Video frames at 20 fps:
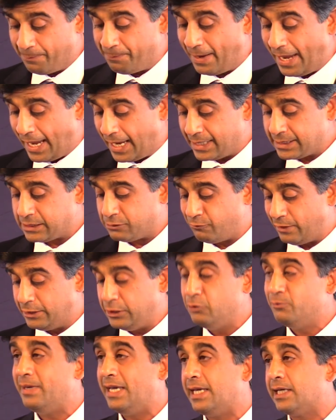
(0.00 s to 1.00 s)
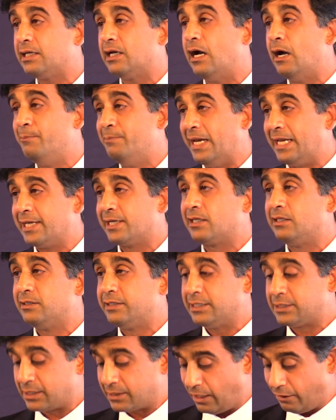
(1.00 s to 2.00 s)
They pass when you make a
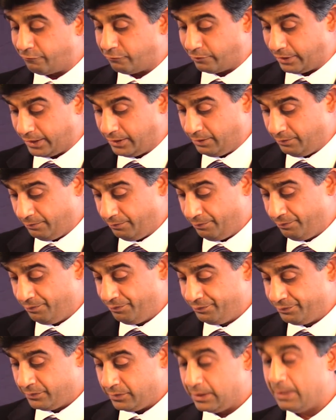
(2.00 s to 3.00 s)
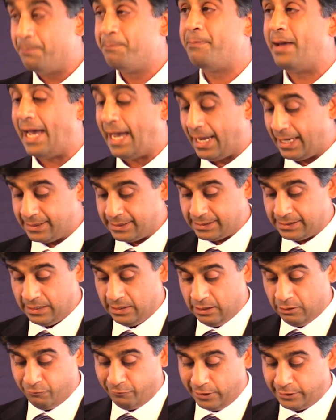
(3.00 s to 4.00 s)
medical discovery. They
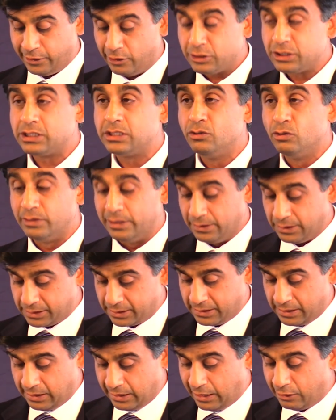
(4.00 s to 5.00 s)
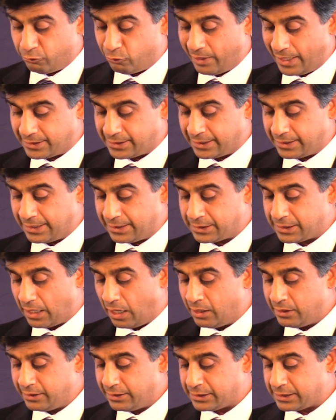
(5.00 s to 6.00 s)
pass when your students and
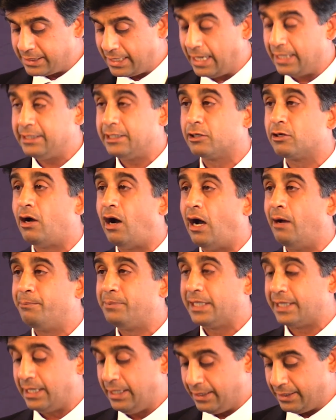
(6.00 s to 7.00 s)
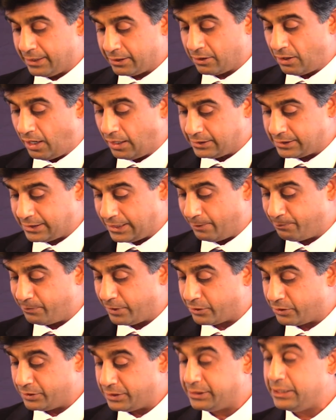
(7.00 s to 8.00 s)
residents understand a complicated
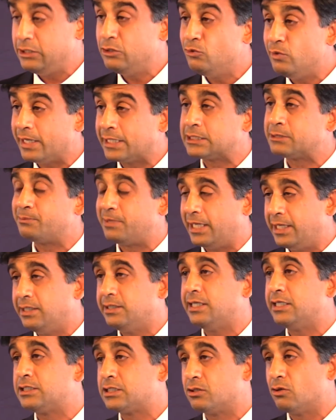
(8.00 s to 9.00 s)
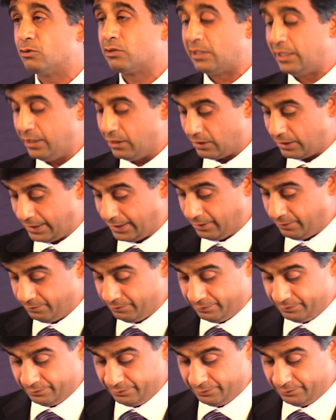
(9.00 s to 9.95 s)
concept because you explained it so clearly.